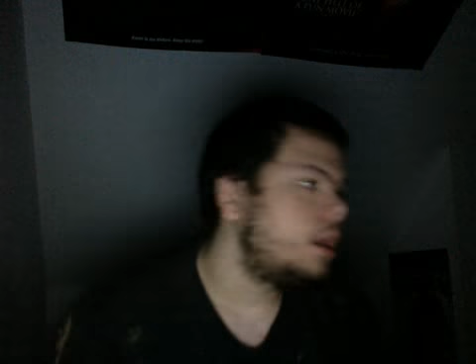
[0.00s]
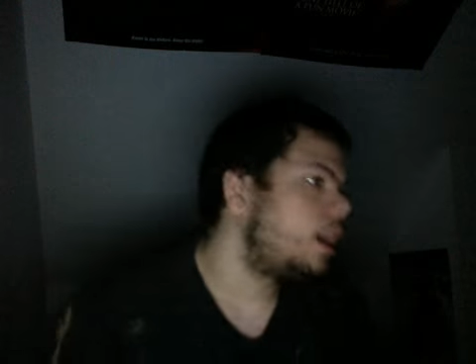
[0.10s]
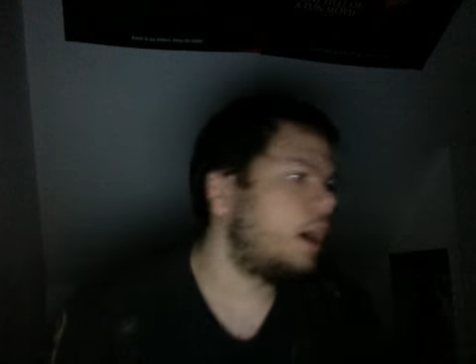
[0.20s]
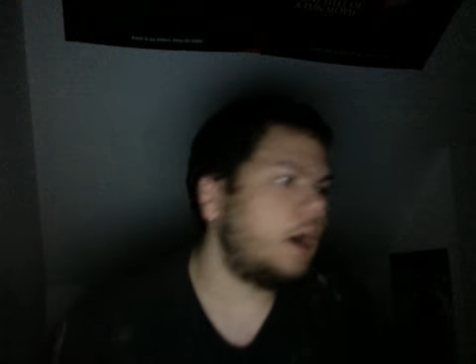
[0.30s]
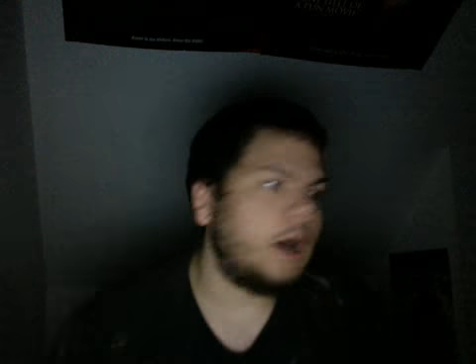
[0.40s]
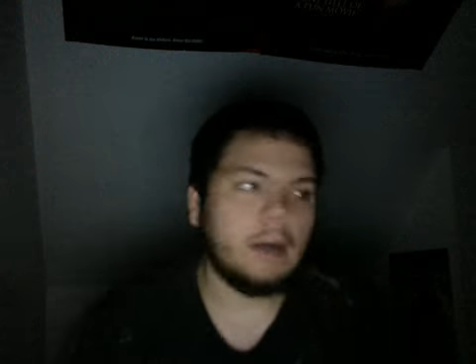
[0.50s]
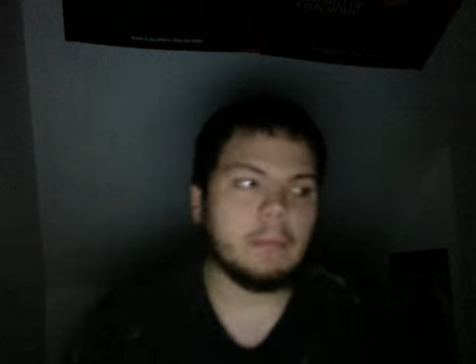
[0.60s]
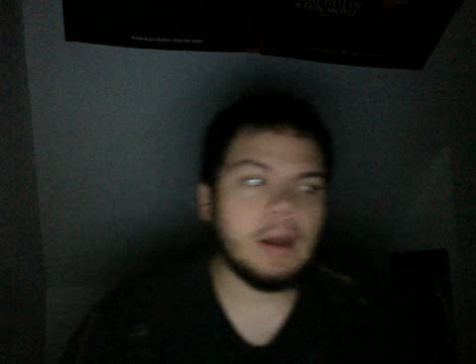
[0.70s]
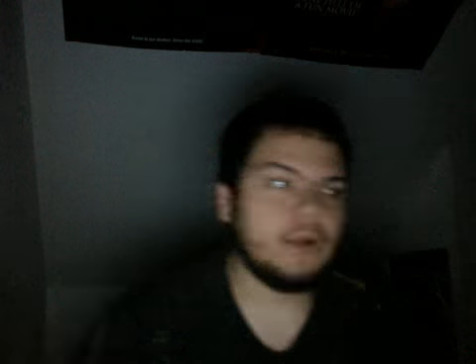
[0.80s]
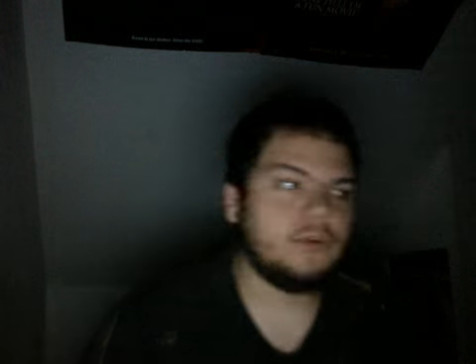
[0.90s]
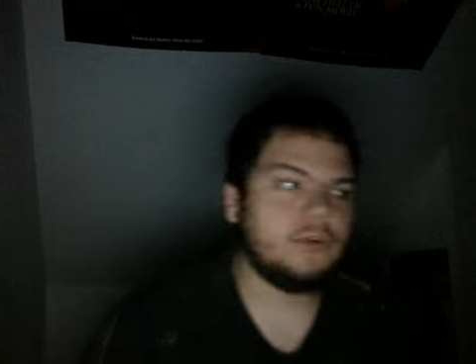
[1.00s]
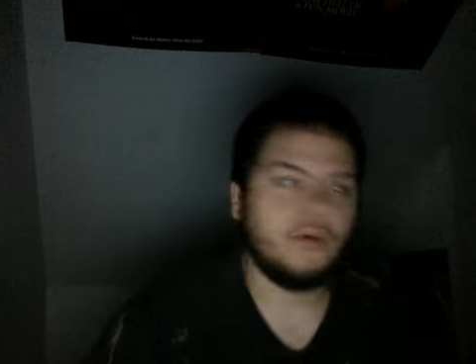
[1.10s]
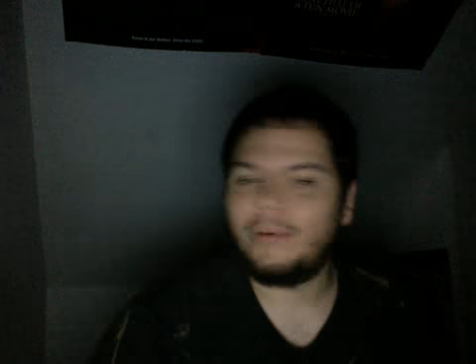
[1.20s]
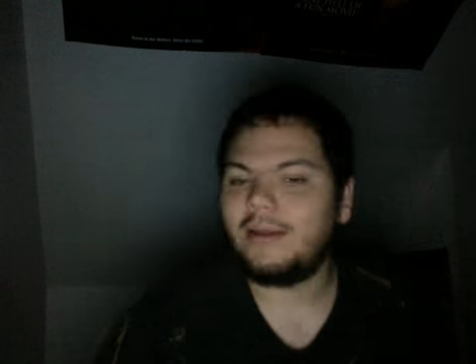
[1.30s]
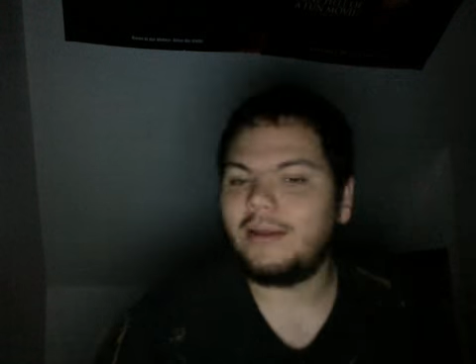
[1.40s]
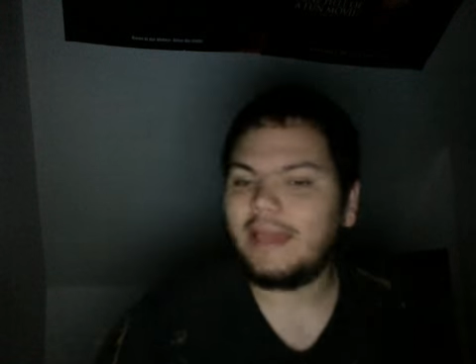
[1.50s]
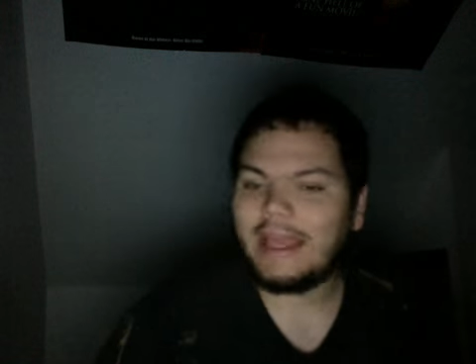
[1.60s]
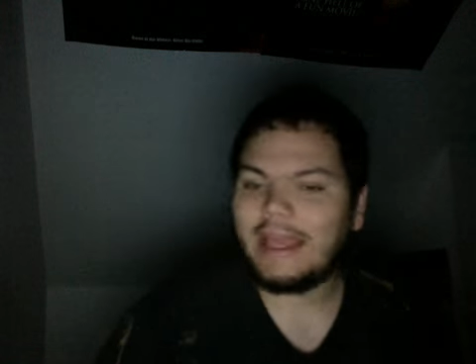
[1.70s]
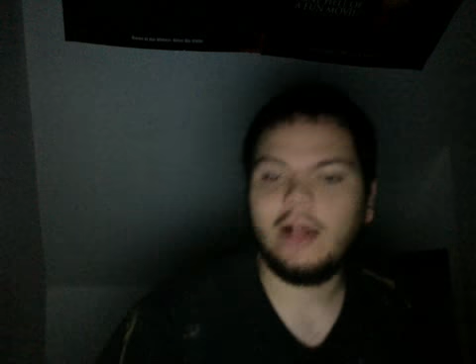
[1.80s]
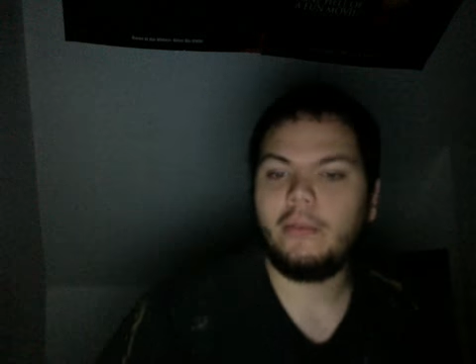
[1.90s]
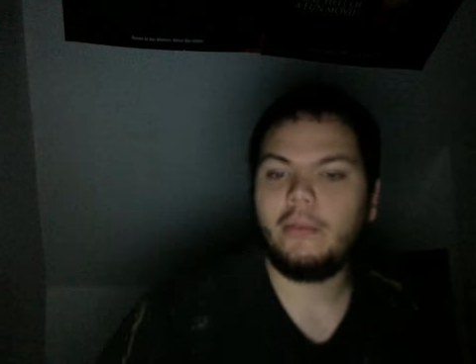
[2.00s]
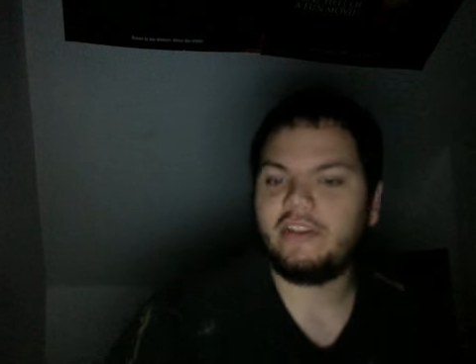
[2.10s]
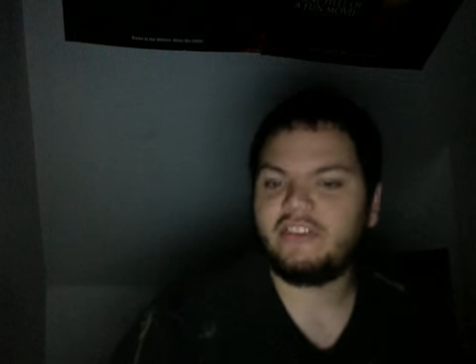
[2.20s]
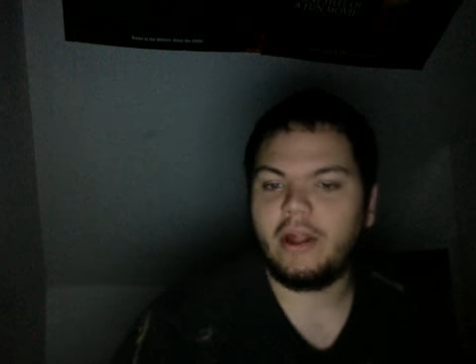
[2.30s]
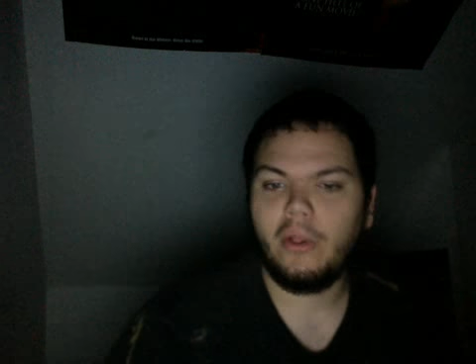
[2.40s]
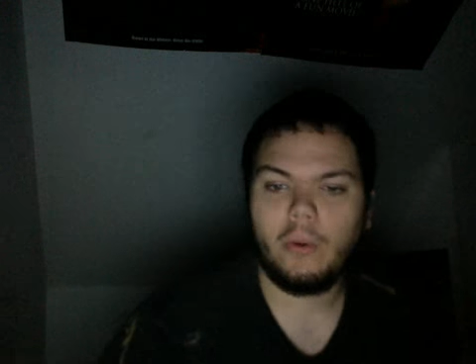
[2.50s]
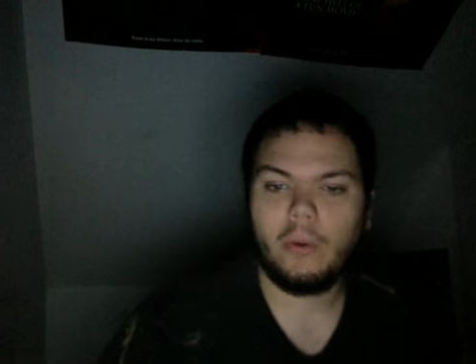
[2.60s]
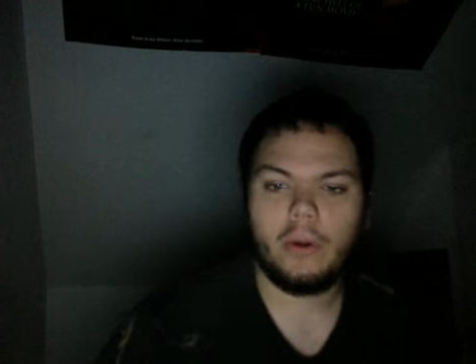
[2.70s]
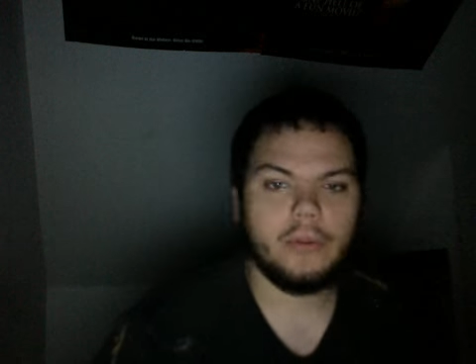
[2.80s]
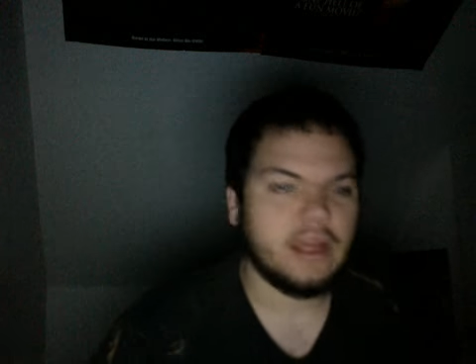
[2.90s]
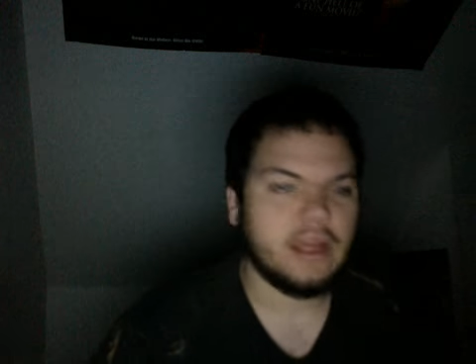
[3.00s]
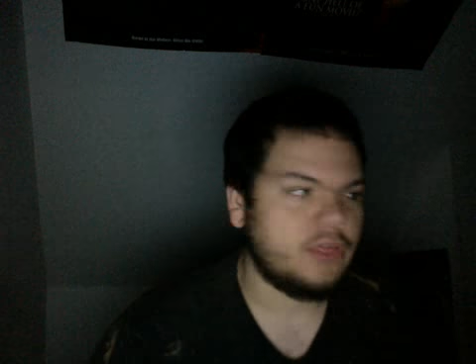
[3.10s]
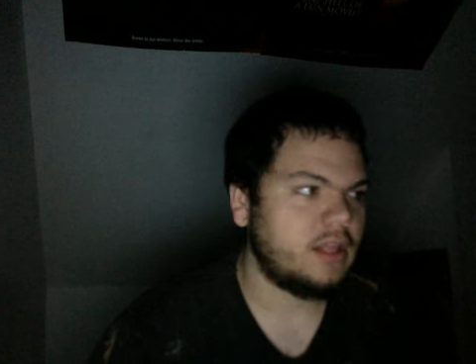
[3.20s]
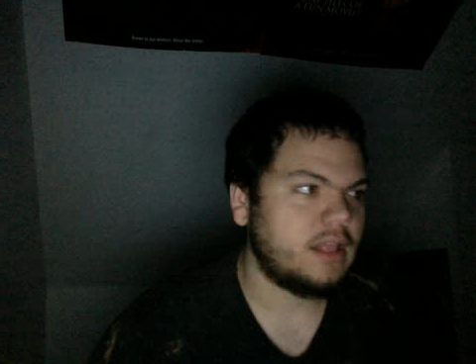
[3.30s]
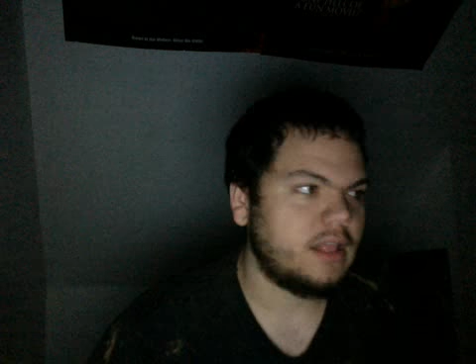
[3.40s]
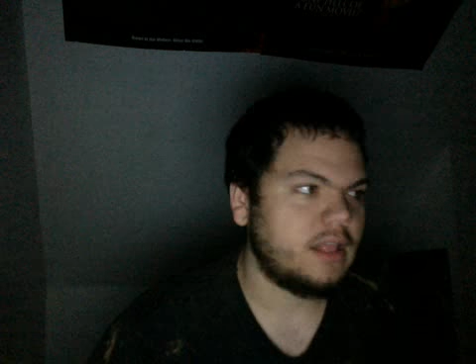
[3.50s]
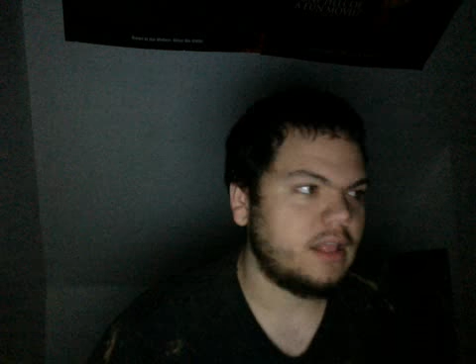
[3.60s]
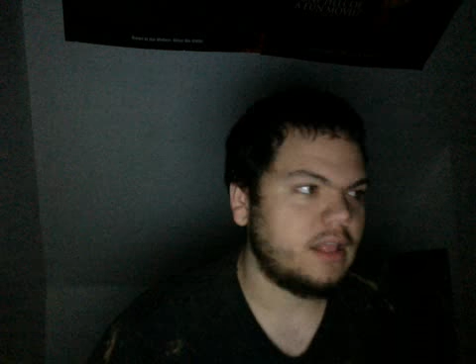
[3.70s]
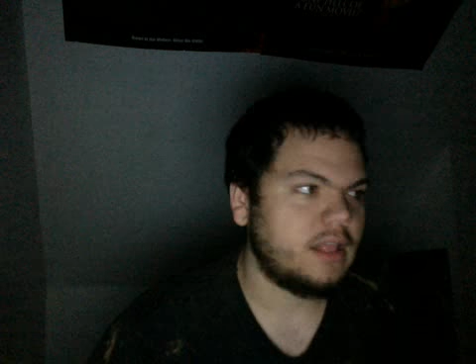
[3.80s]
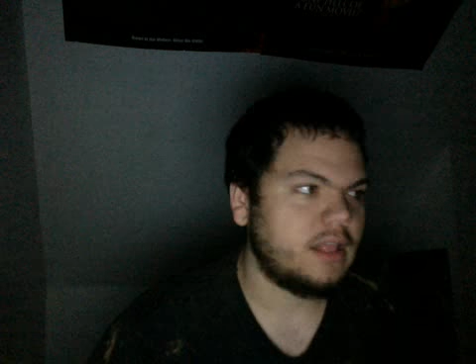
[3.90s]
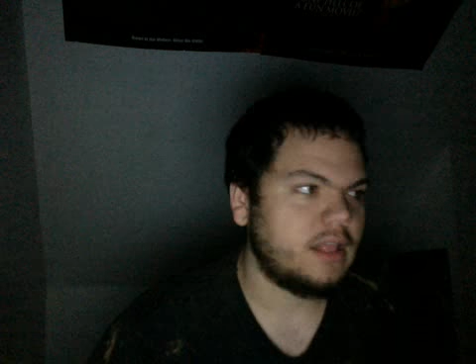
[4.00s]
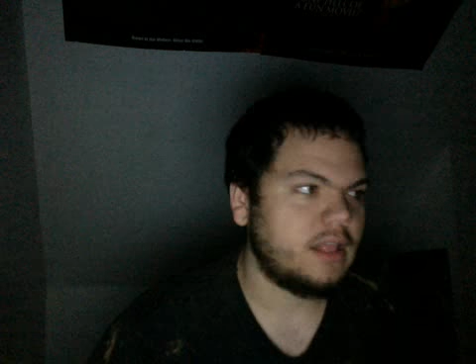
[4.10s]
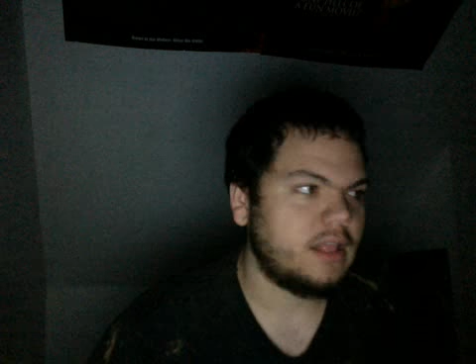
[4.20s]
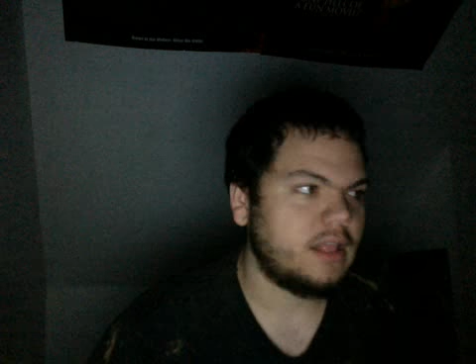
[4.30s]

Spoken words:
I don't really like Hellraiser Hellworld. I think that's the